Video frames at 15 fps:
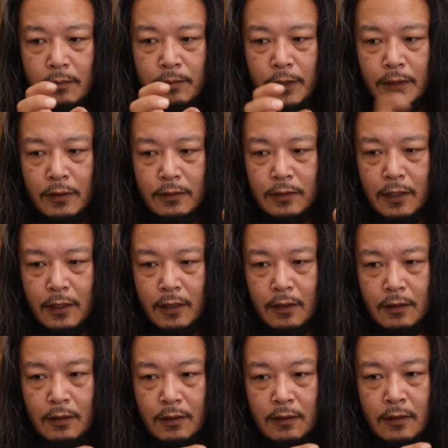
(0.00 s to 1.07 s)
because like
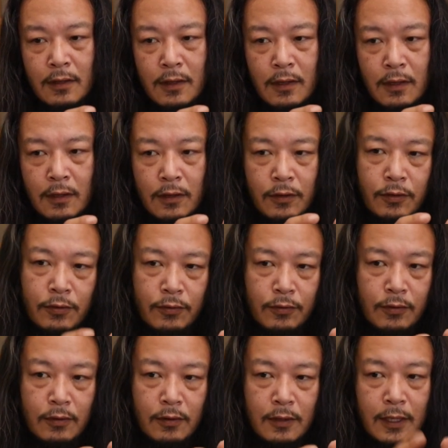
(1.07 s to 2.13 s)

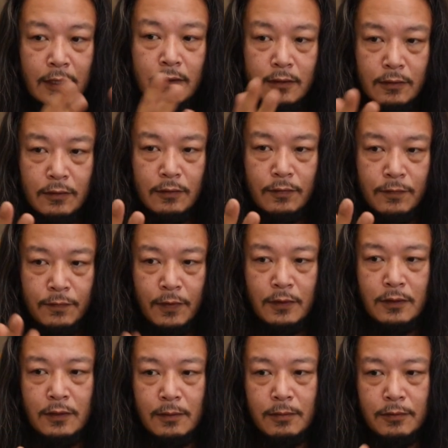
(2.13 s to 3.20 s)
you like,
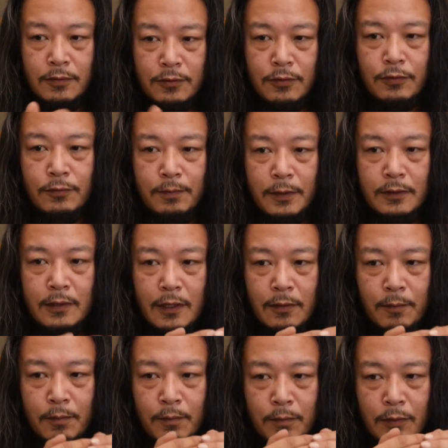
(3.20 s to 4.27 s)
first of all, scoop is
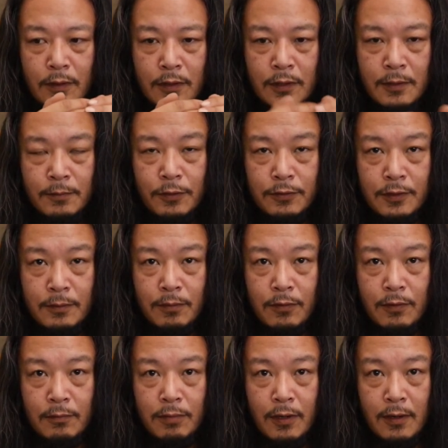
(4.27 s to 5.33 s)
like the most
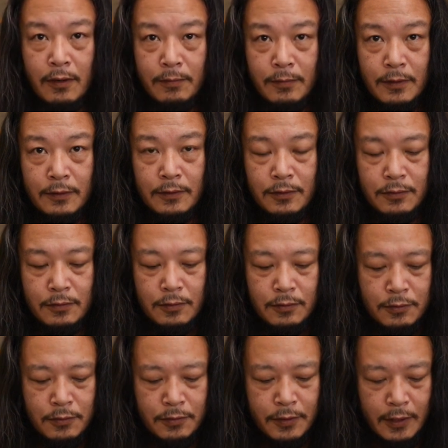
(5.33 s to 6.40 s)
important part of this
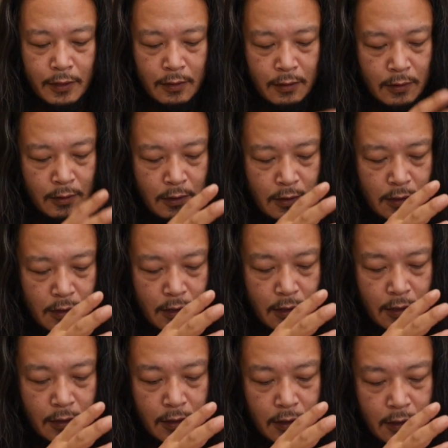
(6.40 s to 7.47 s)
trick.
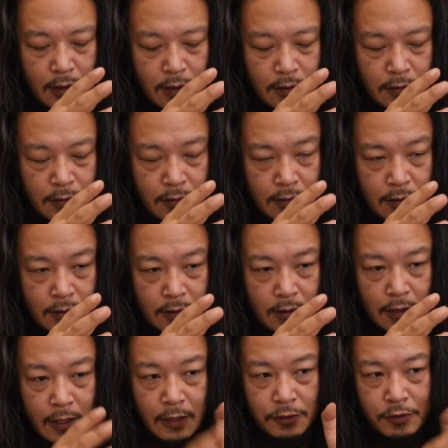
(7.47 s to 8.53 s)
And then
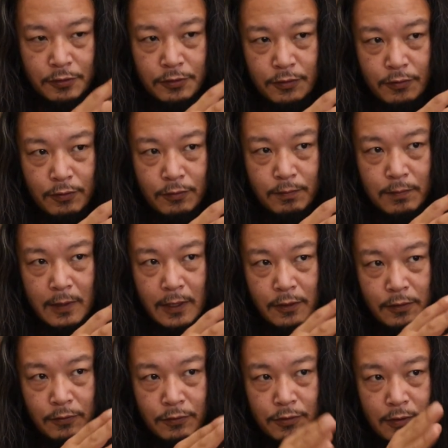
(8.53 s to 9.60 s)
as you scoop, like
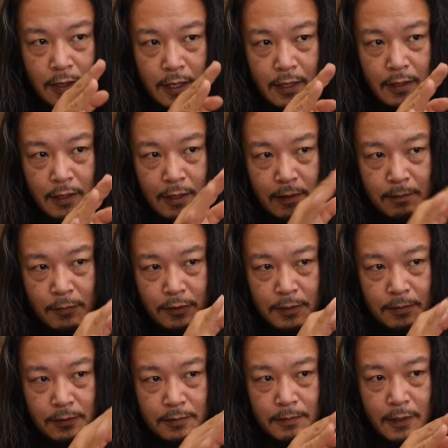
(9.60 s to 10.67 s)
you try like
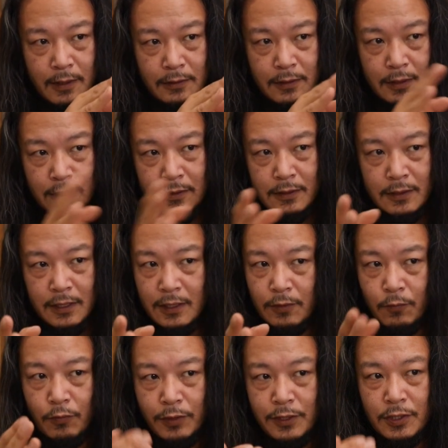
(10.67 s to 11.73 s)
multiple spots and see
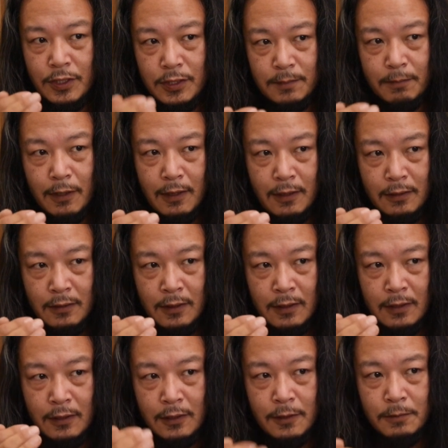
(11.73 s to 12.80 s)
which spot
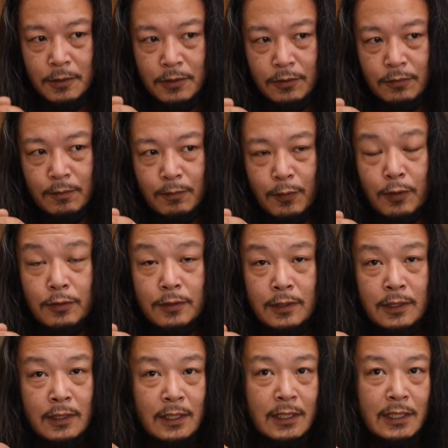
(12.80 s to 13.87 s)
gives you
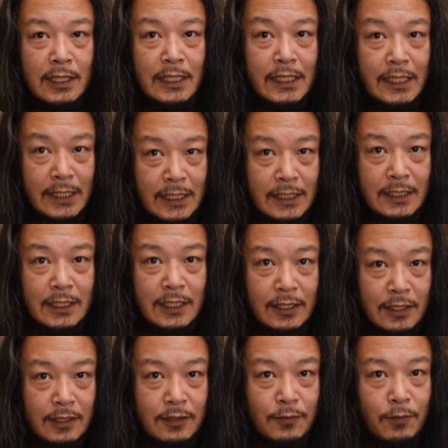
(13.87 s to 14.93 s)
most
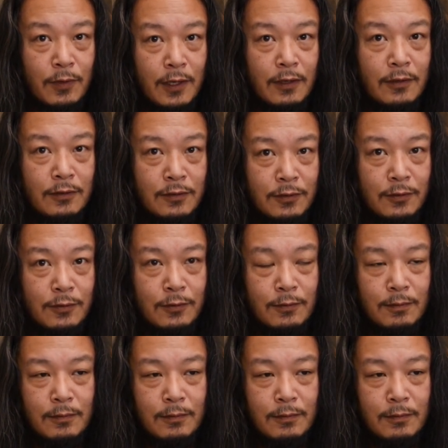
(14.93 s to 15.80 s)
easiest way to scoop,